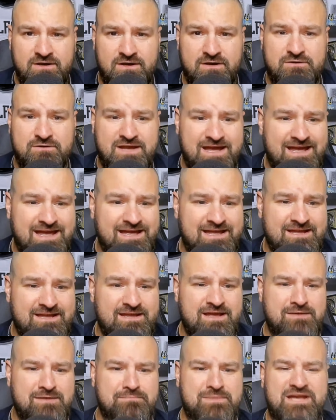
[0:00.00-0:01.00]
Okay,
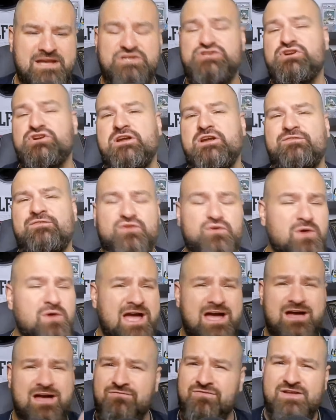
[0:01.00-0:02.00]
make sure if you
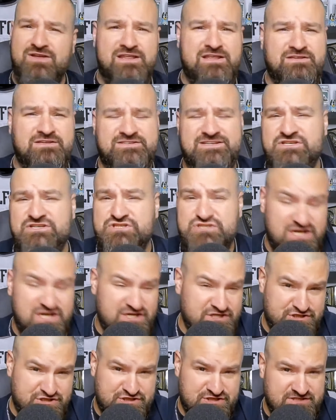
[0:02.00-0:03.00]
have any
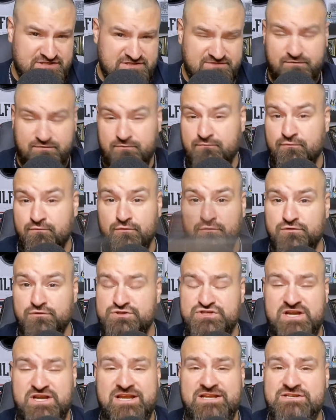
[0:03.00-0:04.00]
suggestions for rule
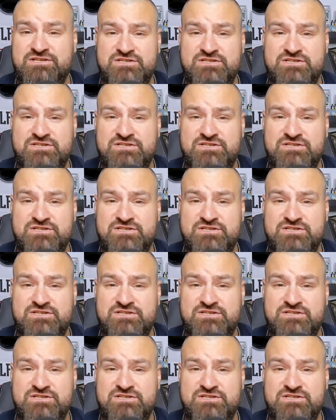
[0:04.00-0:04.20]
changes.